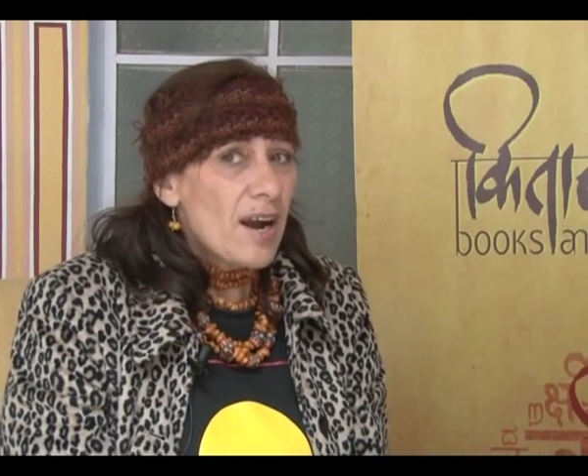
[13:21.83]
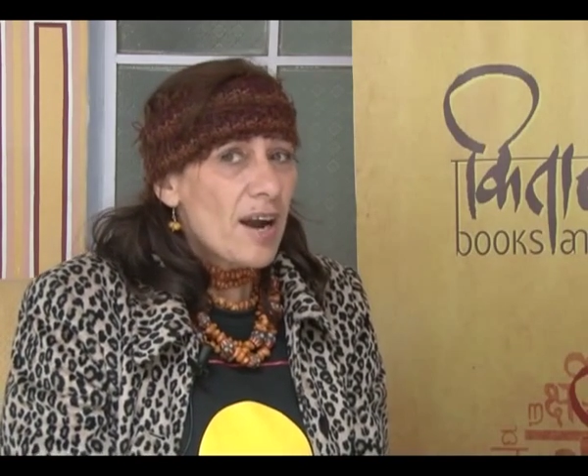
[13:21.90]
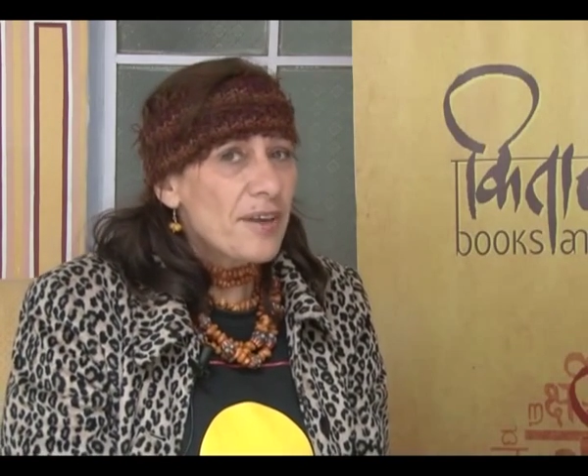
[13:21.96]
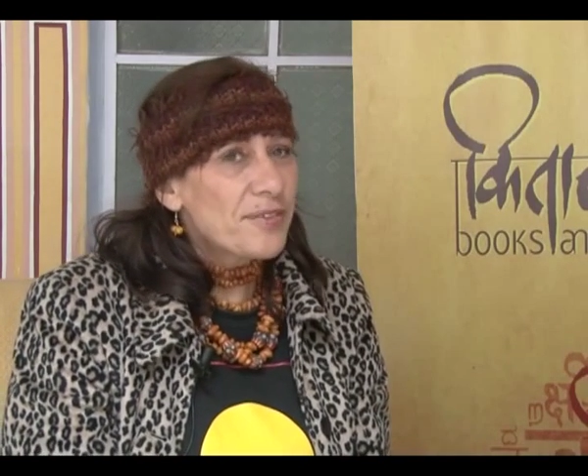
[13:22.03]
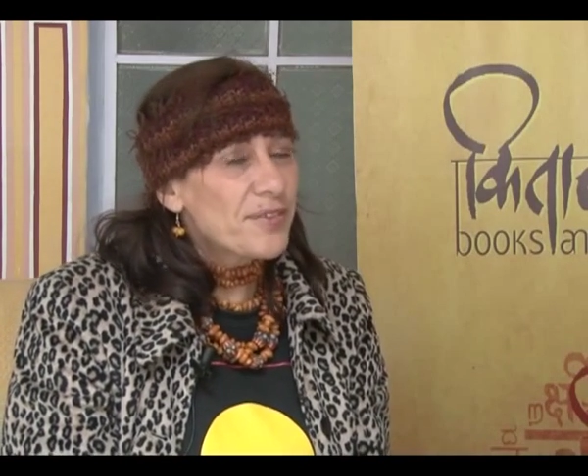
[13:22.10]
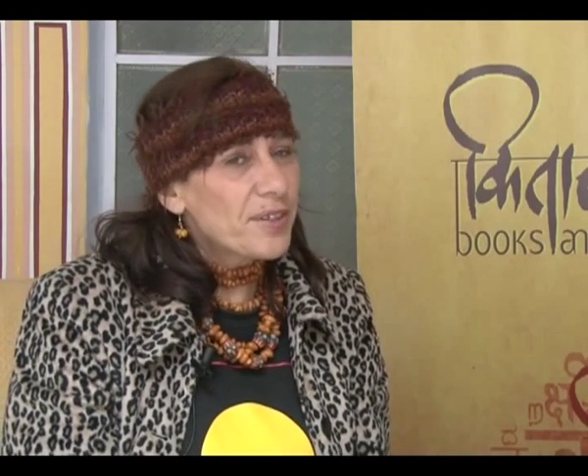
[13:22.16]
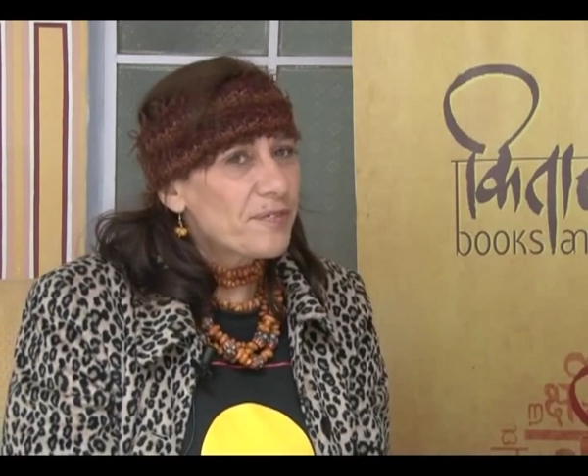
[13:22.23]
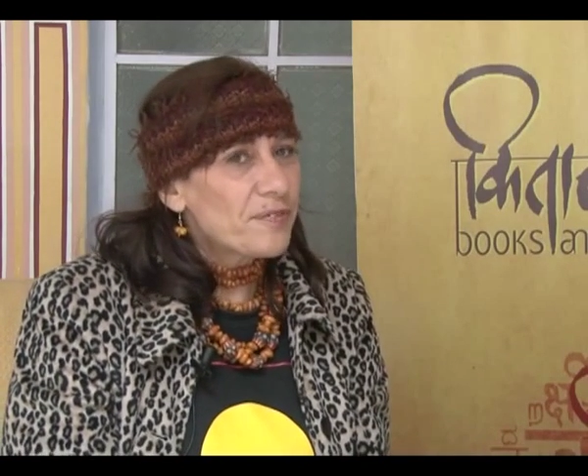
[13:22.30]
I
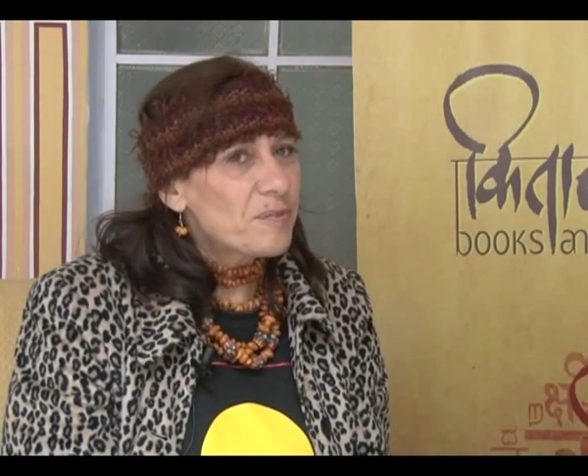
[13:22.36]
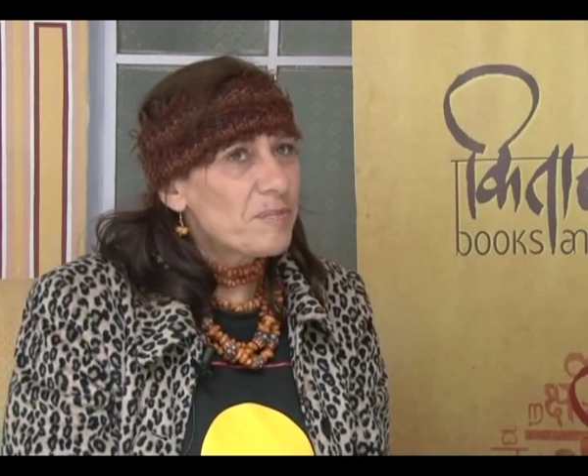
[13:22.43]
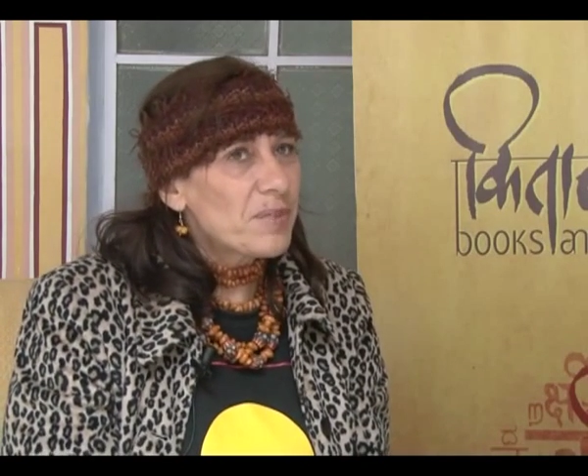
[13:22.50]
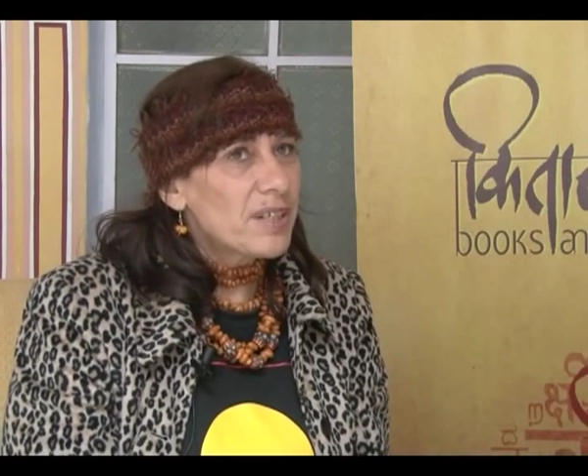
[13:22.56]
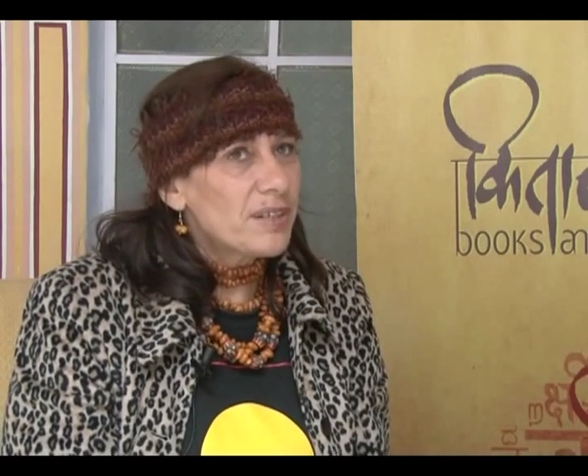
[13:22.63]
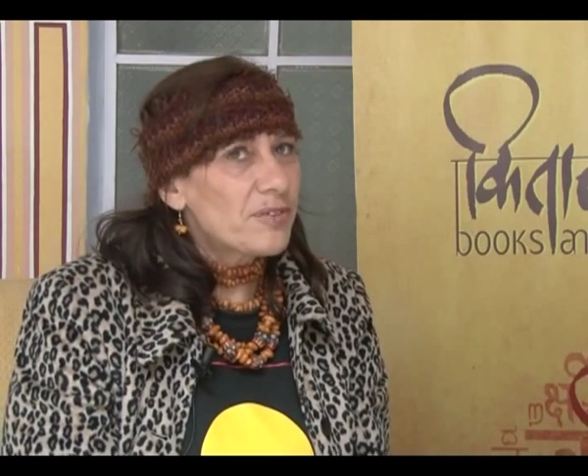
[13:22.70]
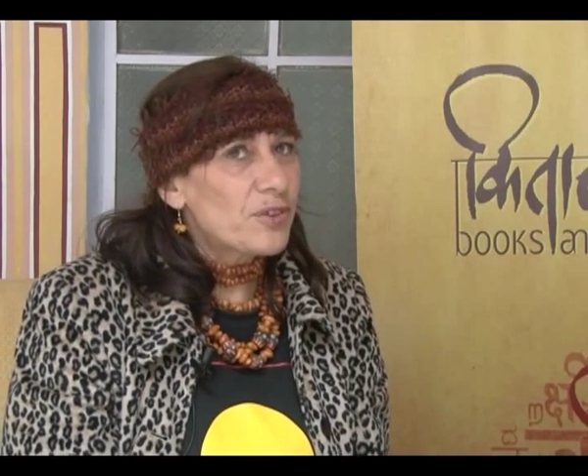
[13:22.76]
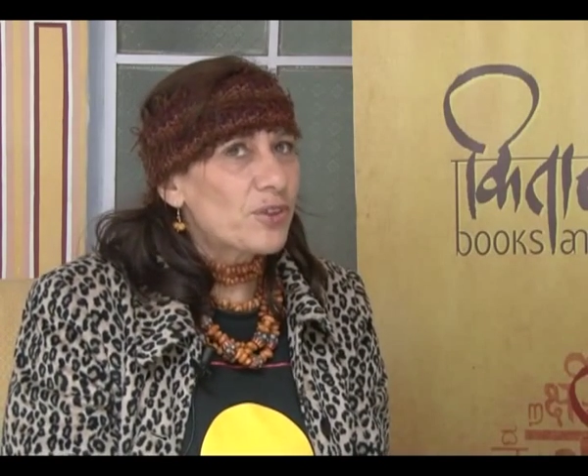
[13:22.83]
think for
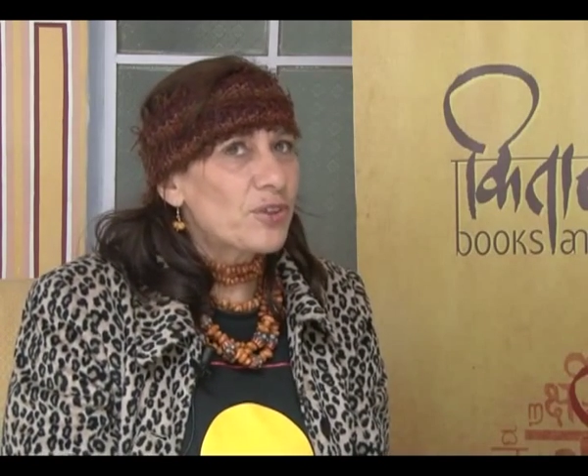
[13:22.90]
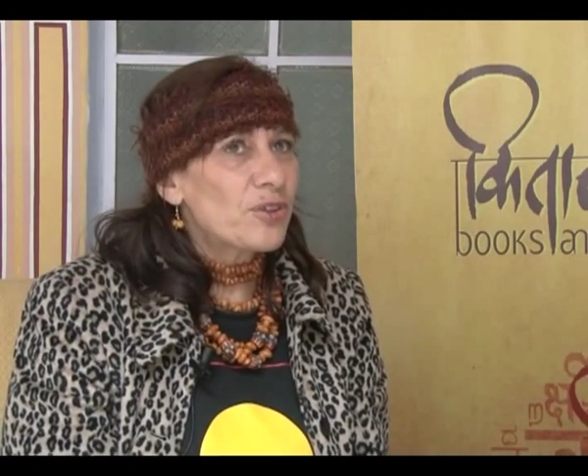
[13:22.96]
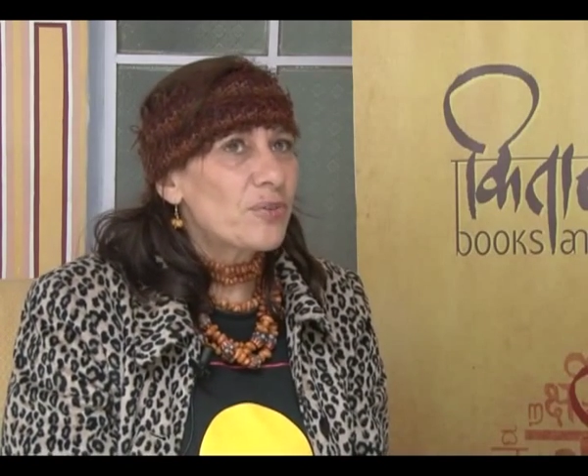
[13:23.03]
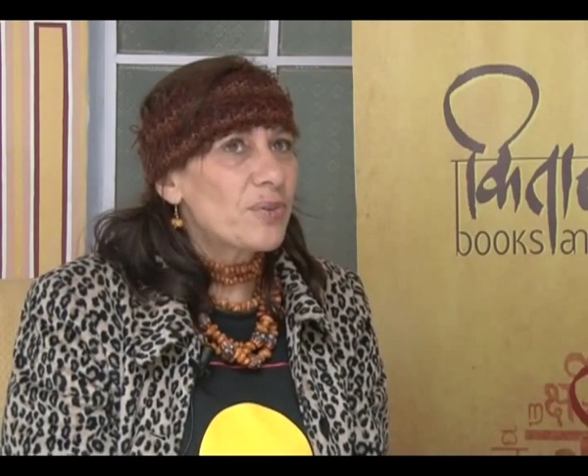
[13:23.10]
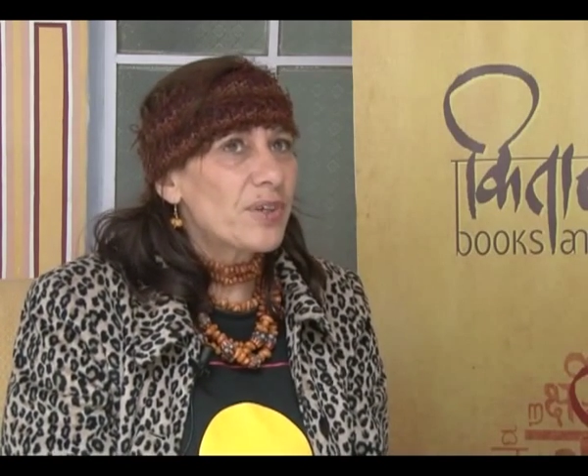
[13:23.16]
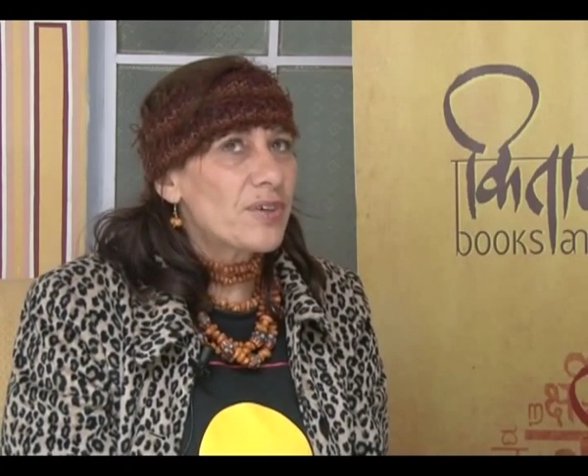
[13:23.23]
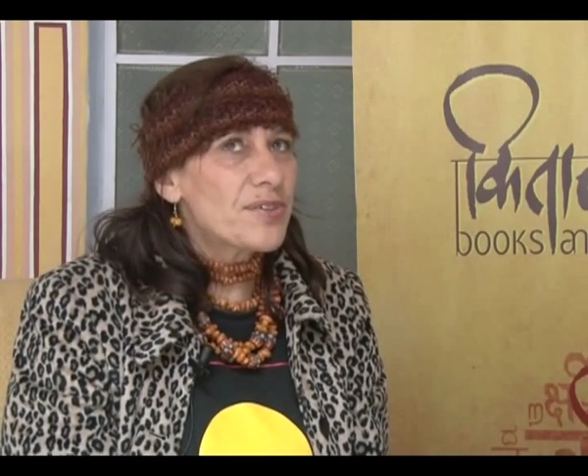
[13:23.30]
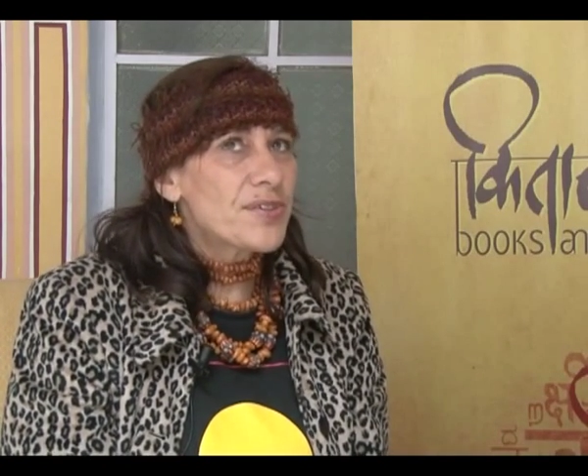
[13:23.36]
me, the
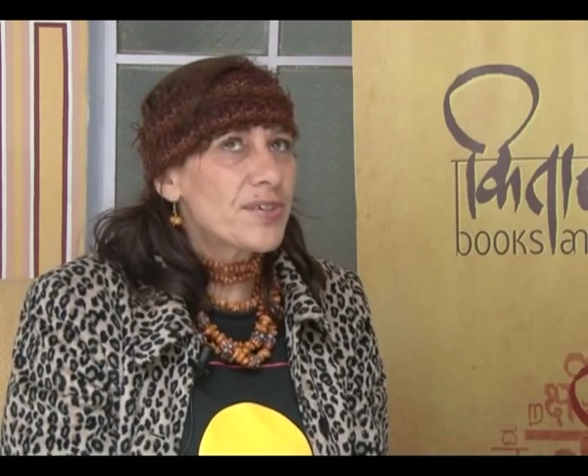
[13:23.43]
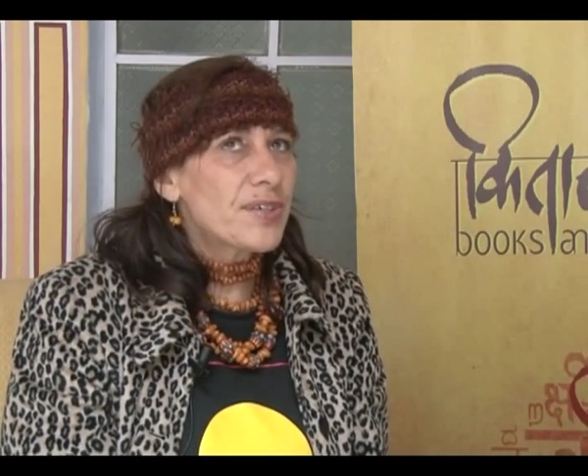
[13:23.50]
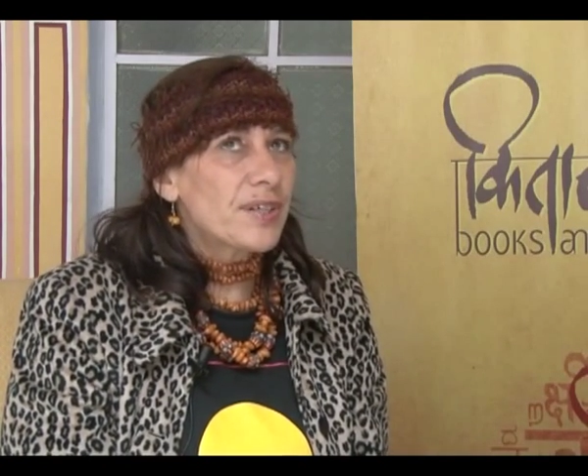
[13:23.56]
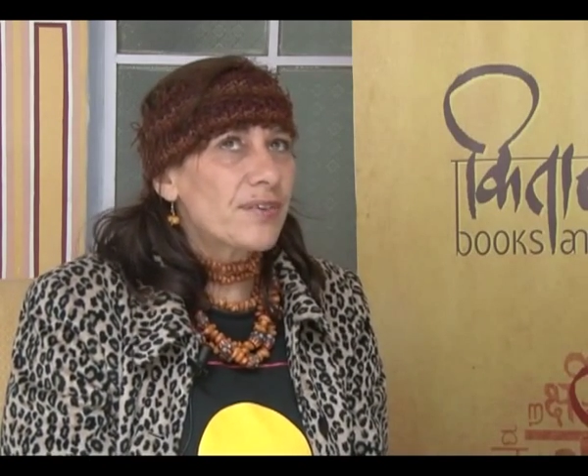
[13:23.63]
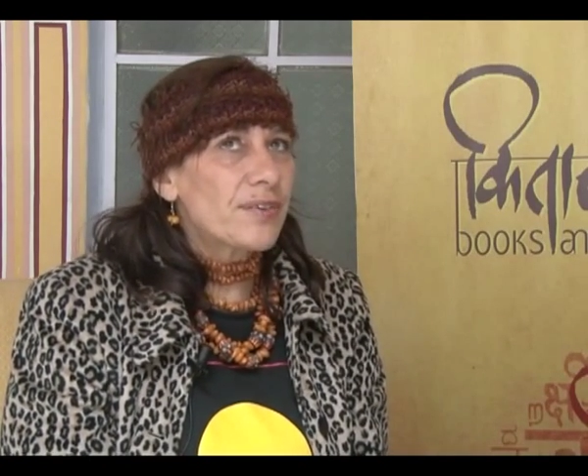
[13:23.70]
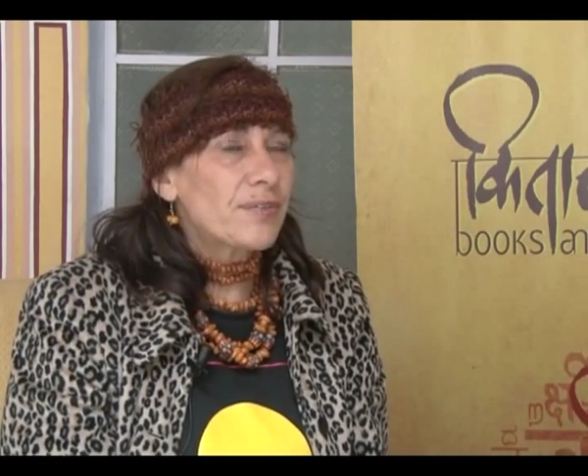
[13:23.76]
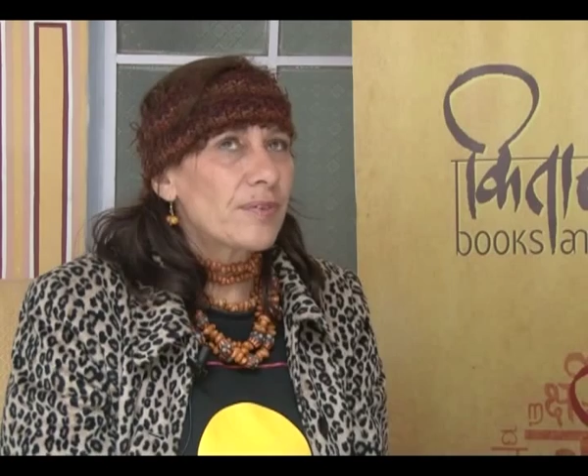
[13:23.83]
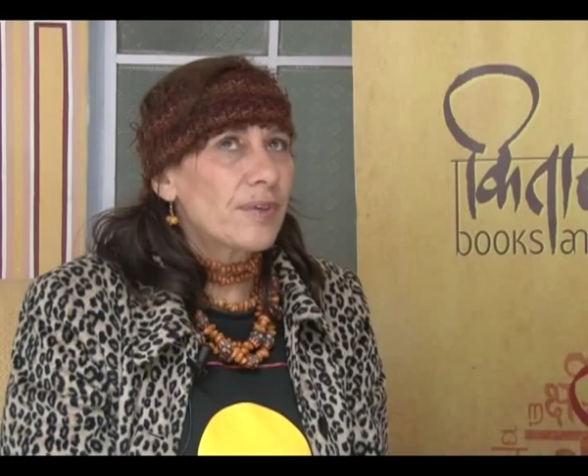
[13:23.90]
curiosity
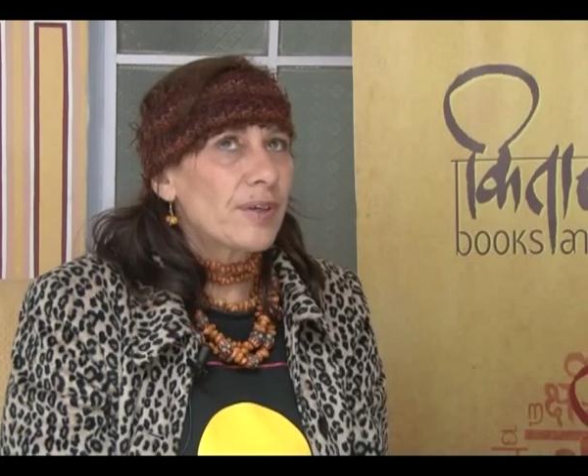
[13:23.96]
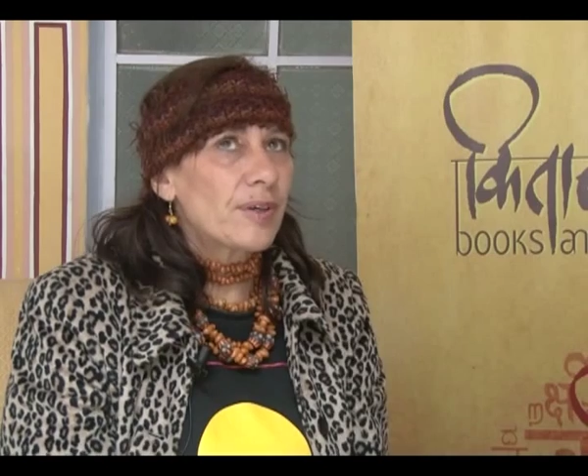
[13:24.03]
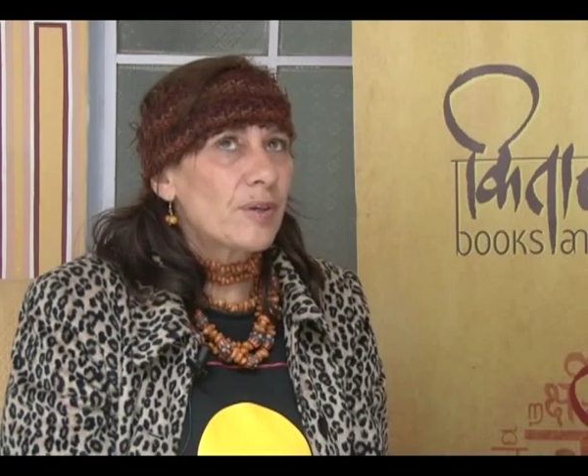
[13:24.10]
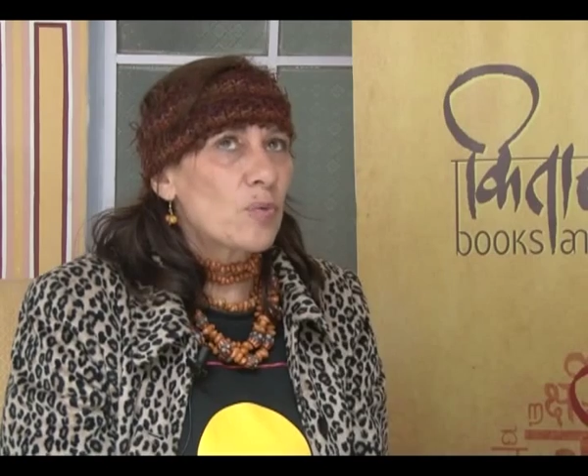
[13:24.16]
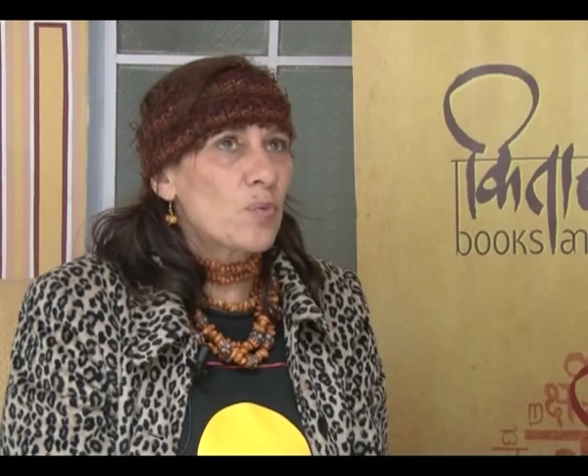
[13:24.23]
uh,